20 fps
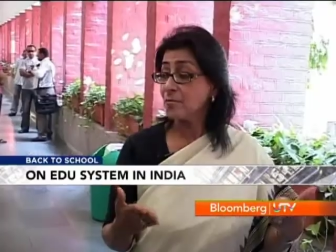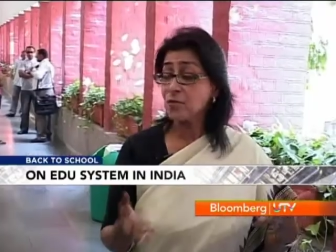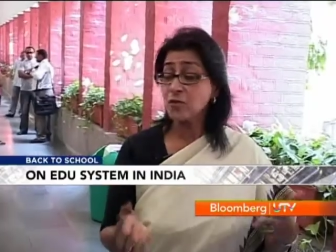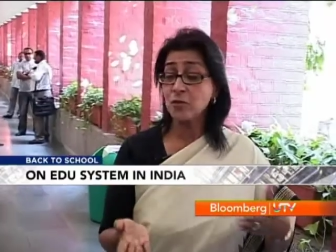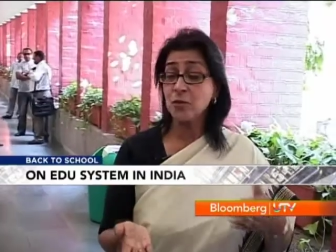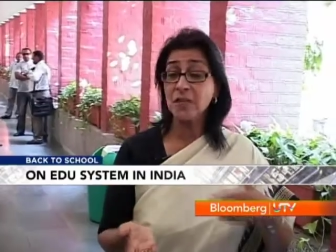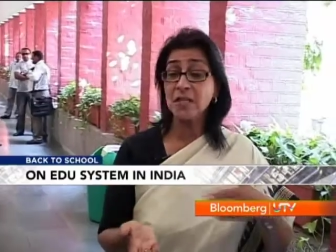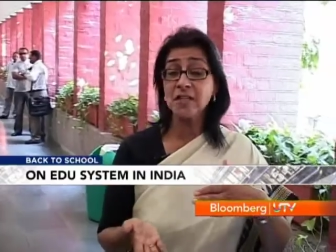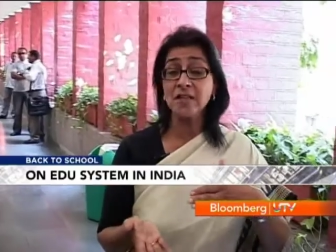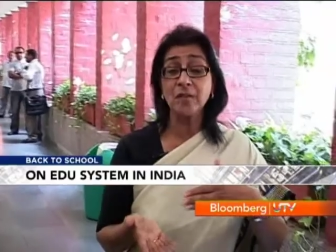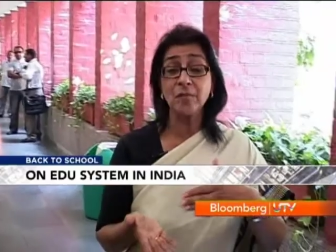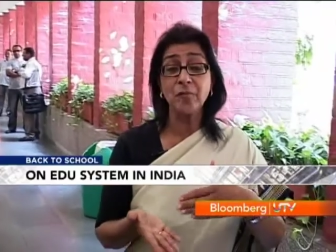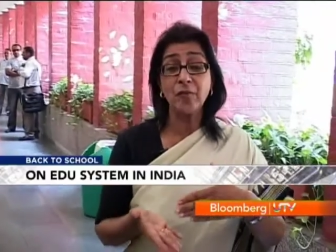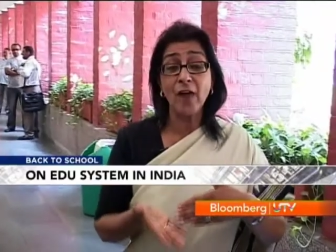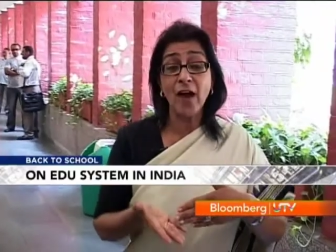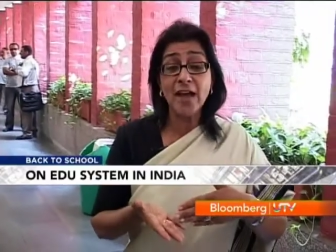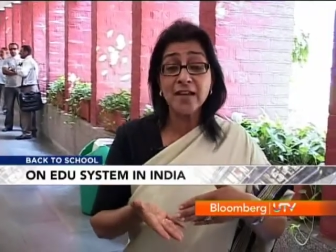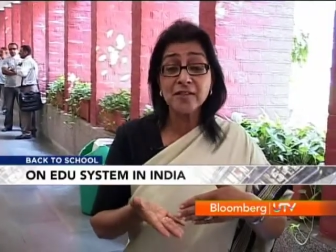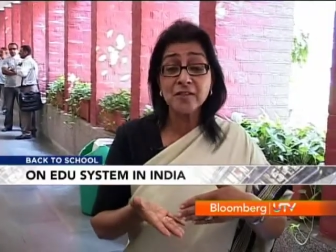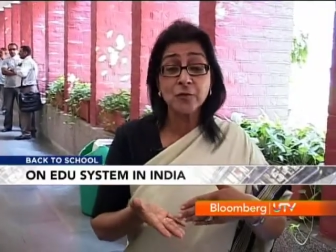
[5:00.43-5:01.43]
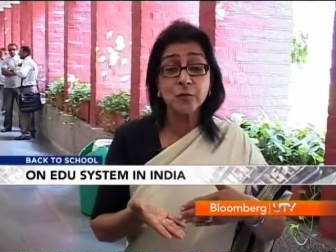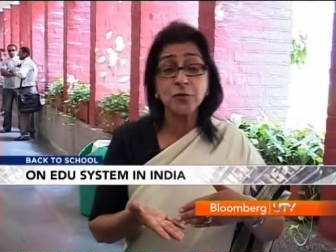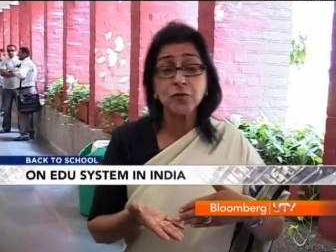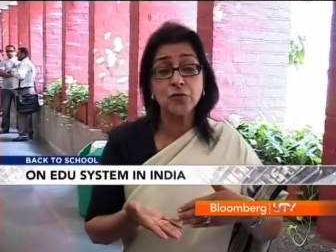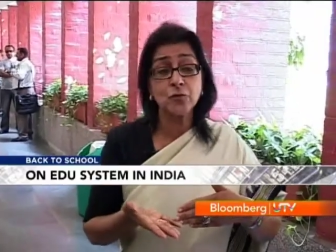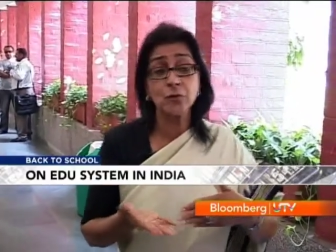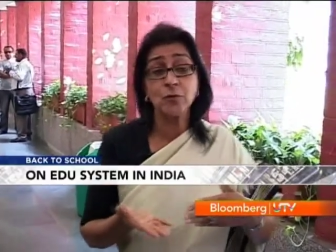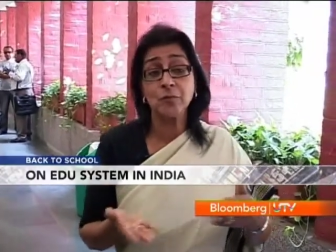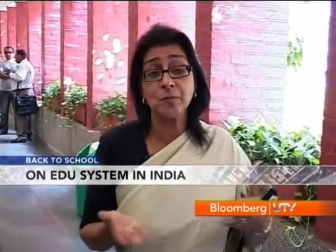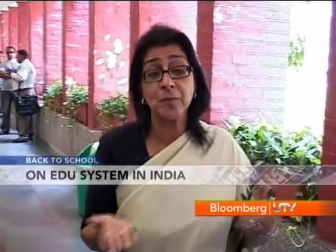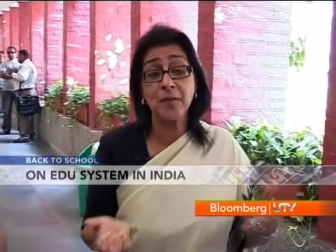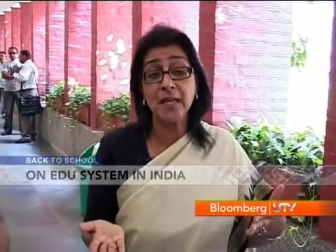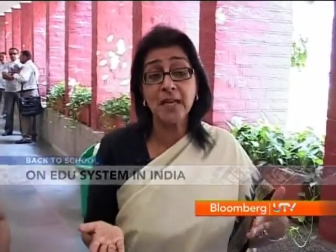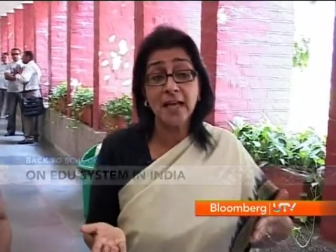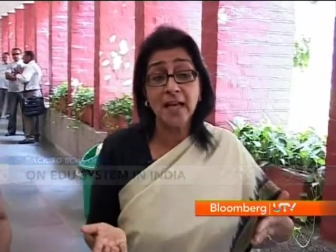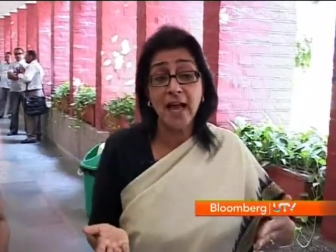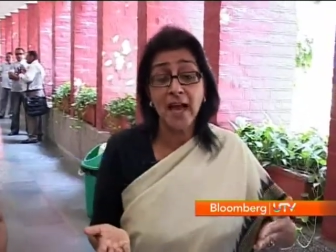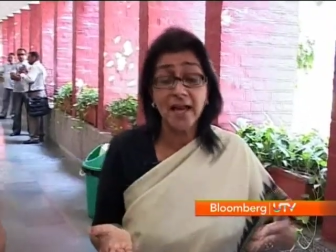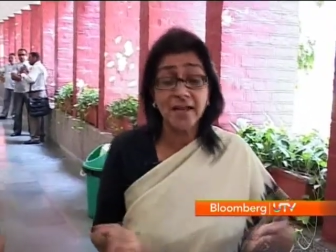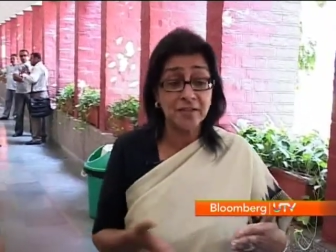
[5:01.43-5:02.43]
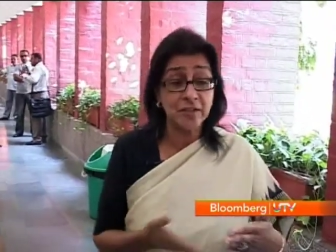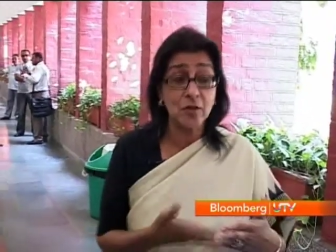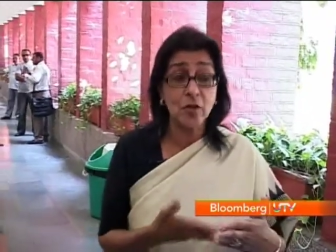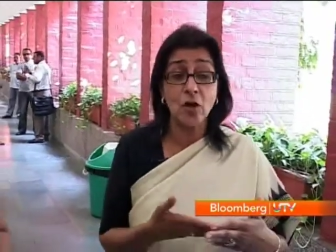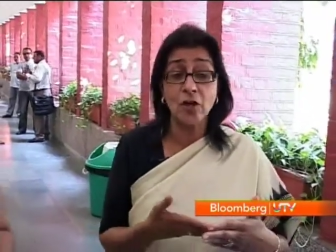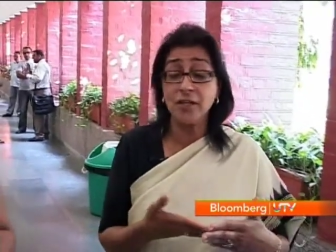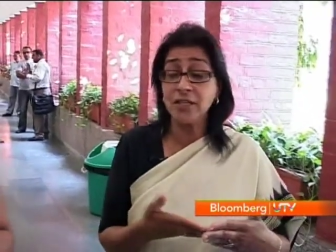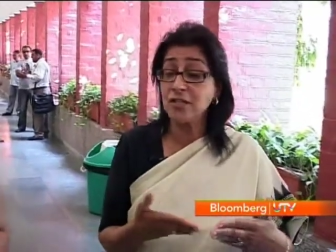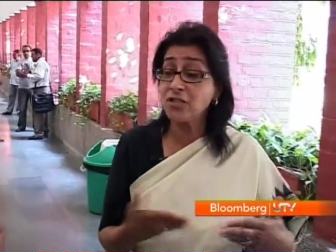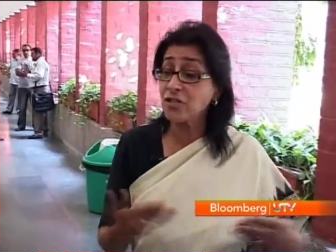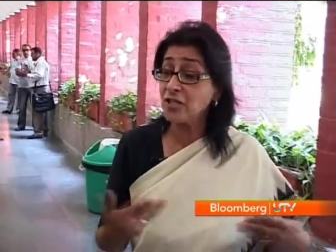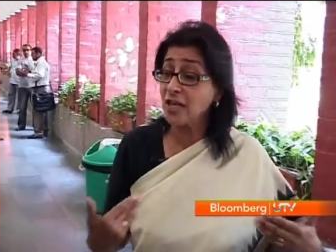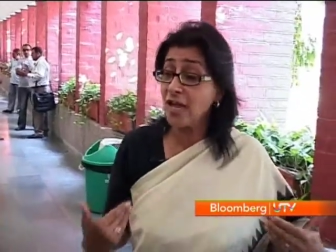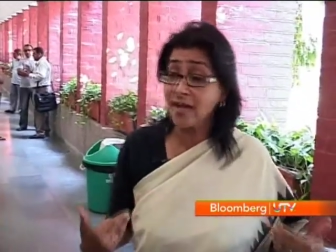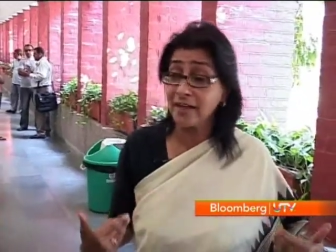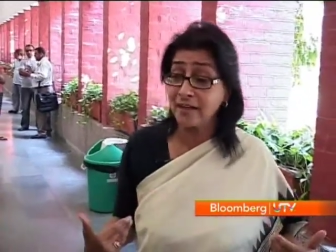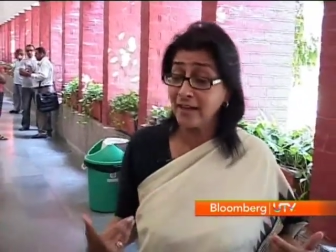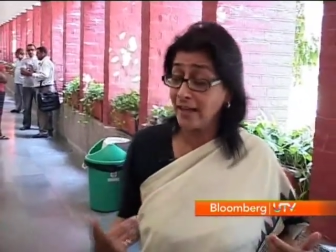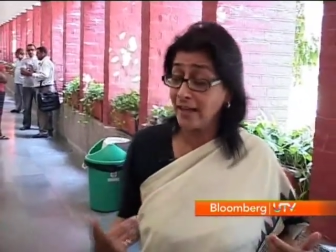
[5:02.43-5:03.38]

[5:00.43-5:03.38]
between the price which you would pay at a college like